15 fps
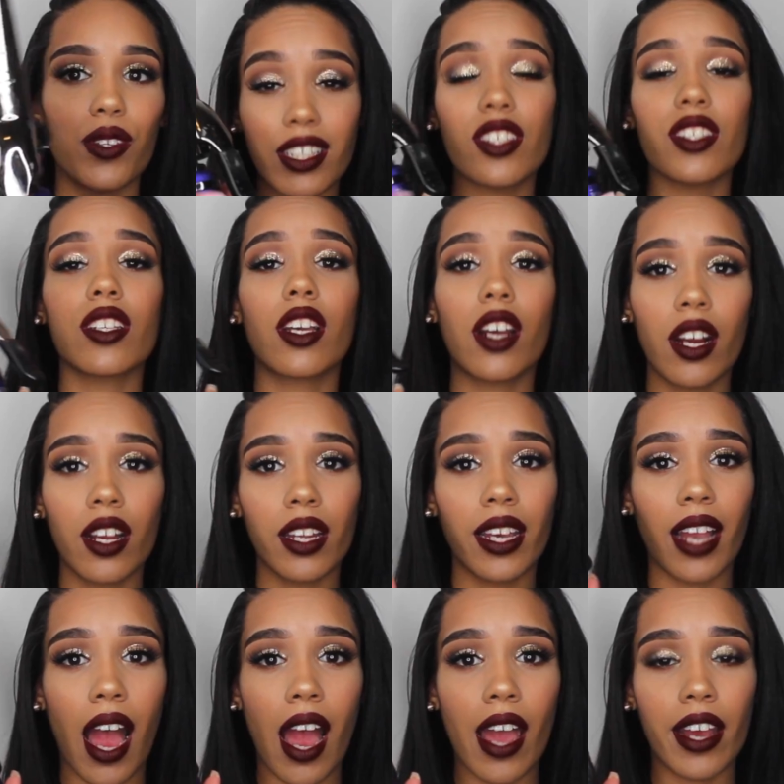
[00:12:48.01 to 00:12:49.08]
This is a
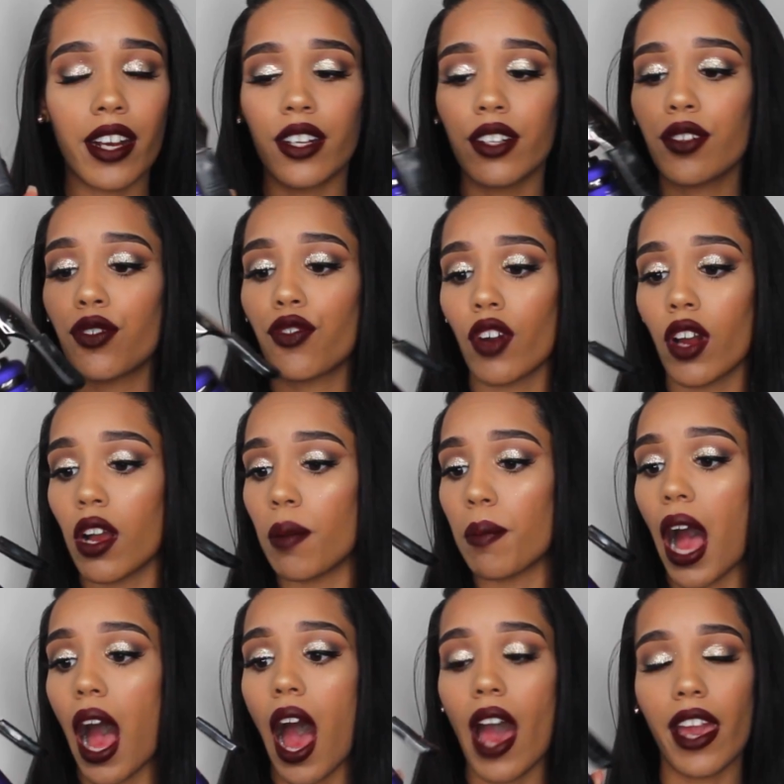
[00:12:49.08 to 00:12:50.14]
curling iron from
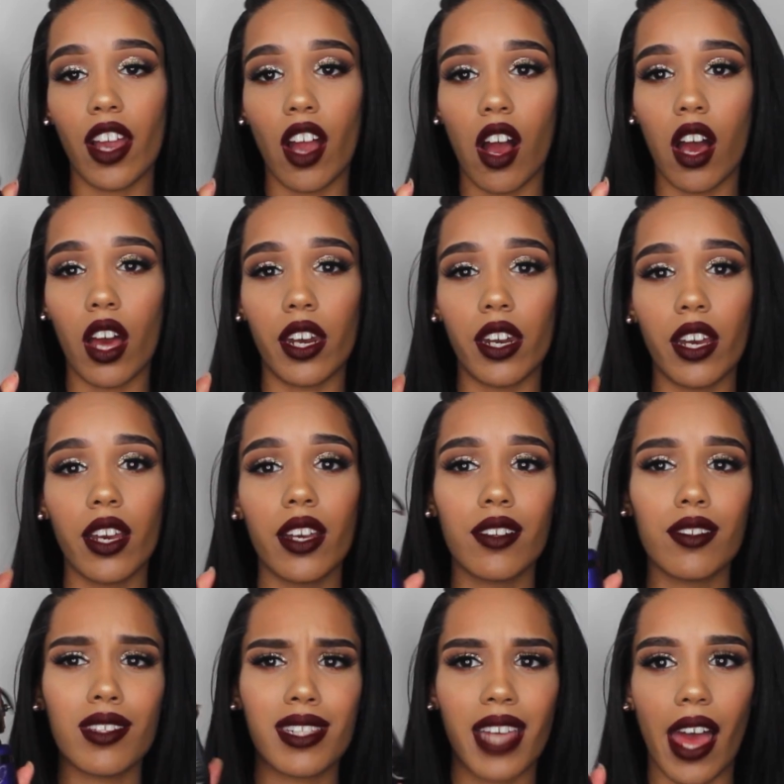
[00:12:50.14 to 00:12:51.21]
Ion
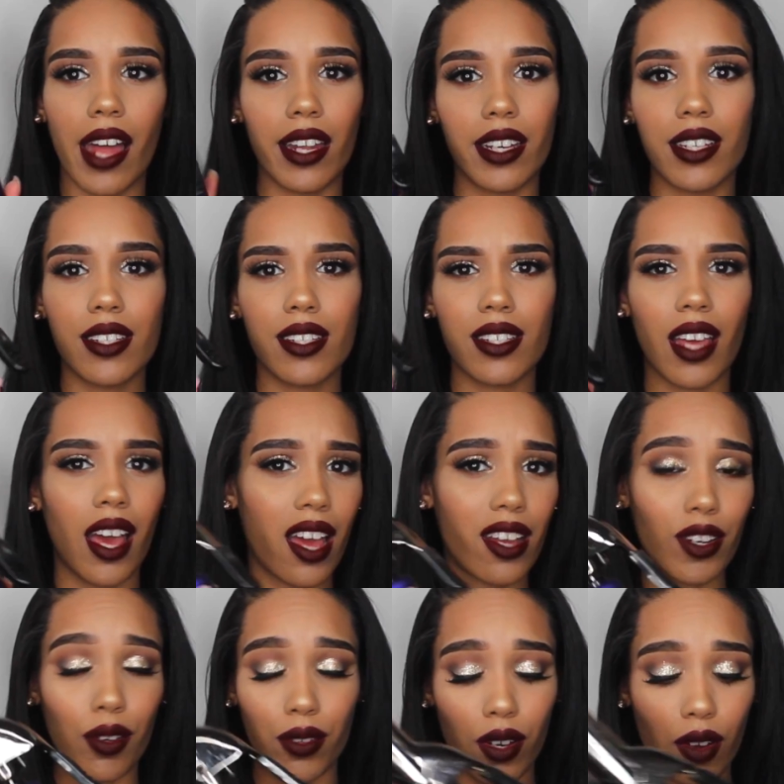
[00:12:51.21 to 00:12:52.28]
Sally's. I
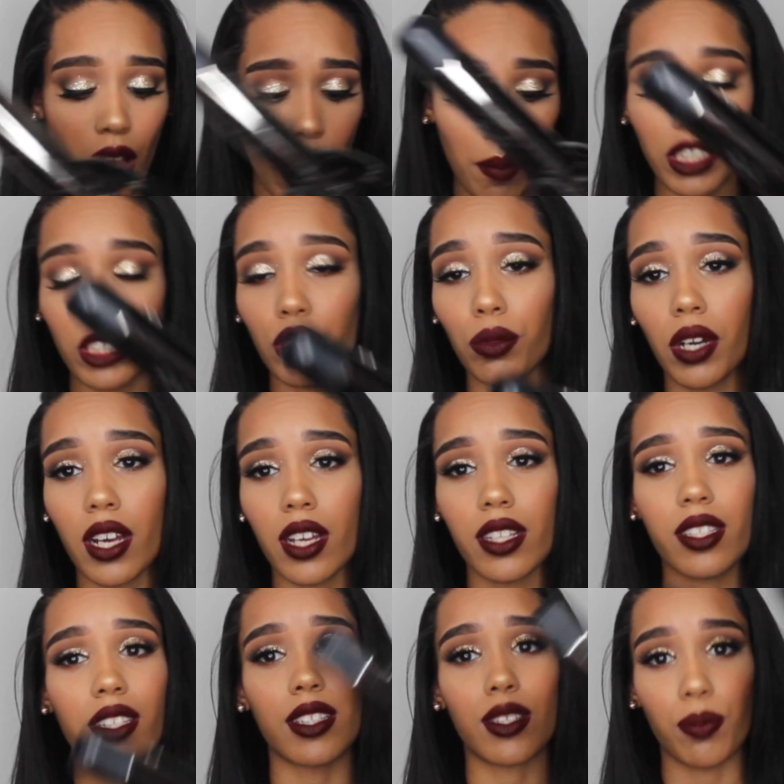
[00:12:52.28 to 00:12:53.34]
don't know how much it
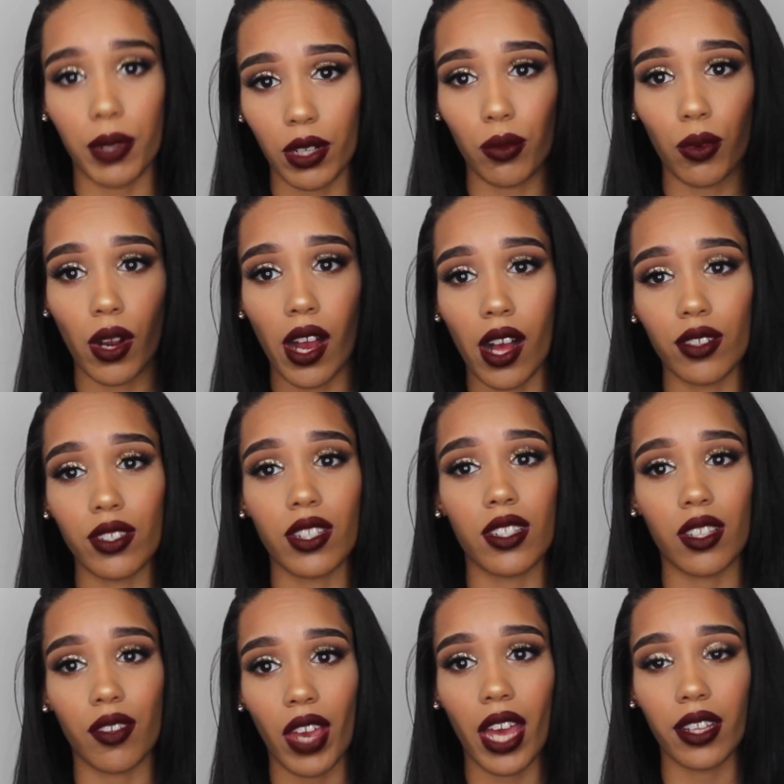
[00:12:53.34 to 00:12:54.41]
was. It's been a while
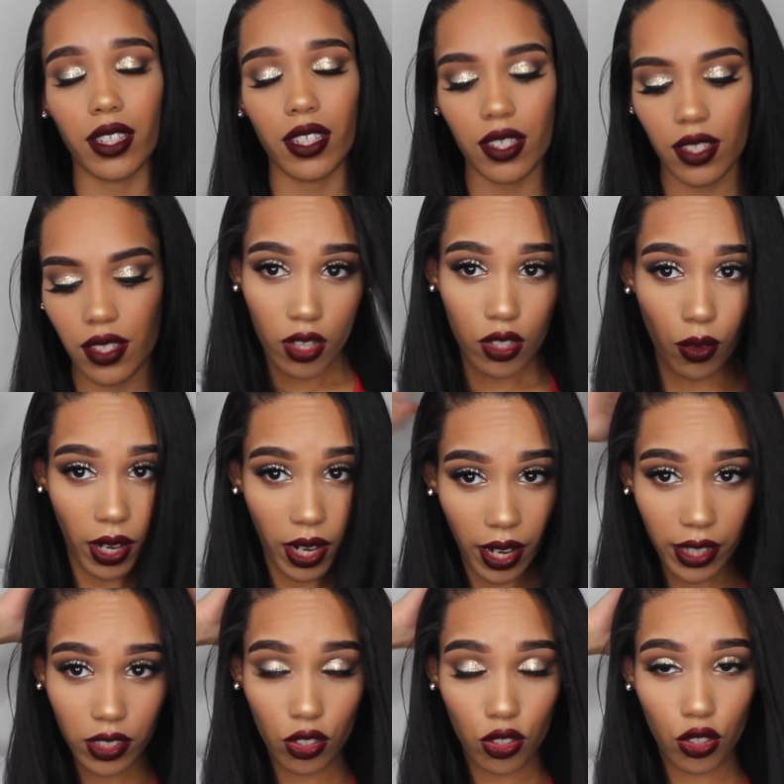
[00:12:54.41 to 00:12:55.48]
since I've had this. So what I
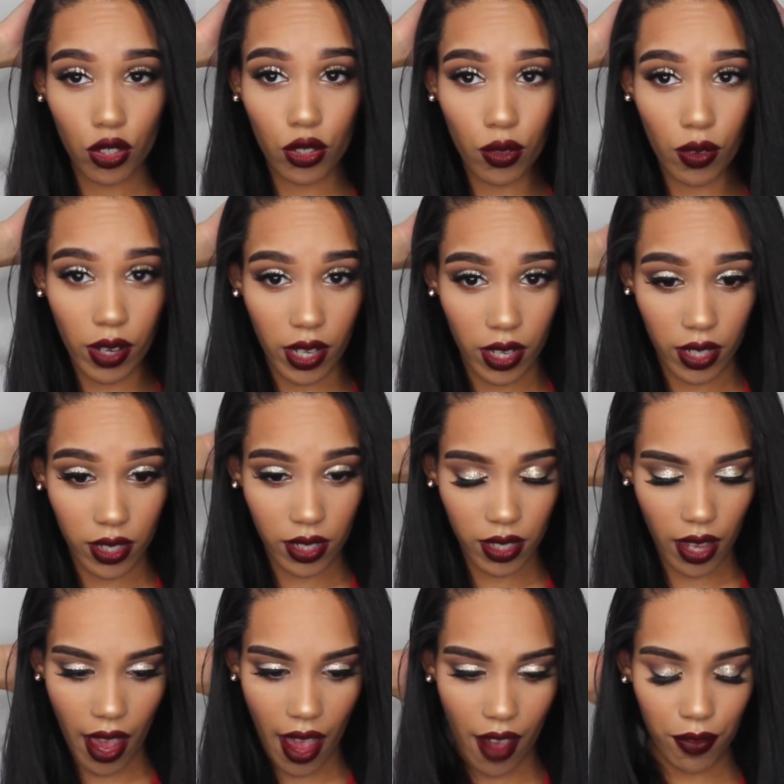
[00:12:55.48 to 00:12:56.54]
like to do is
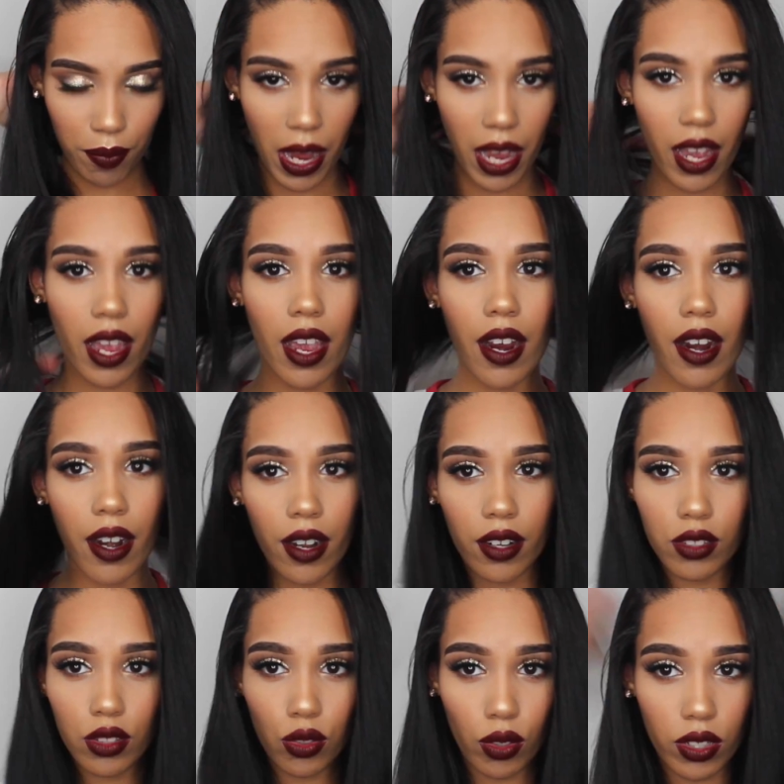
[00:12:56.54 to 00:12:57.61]
half my
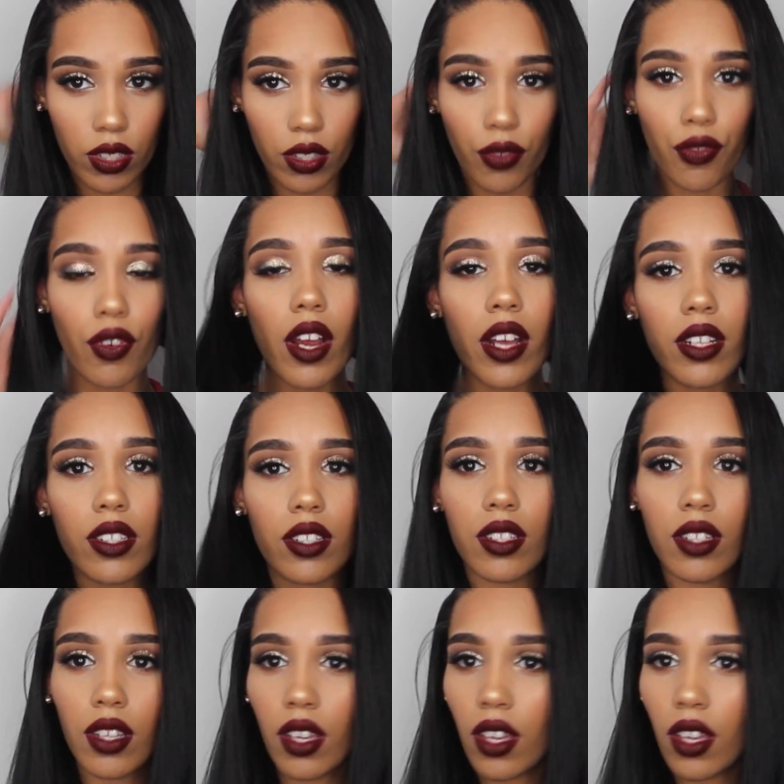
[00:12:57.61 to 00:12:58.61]
hair towards the front.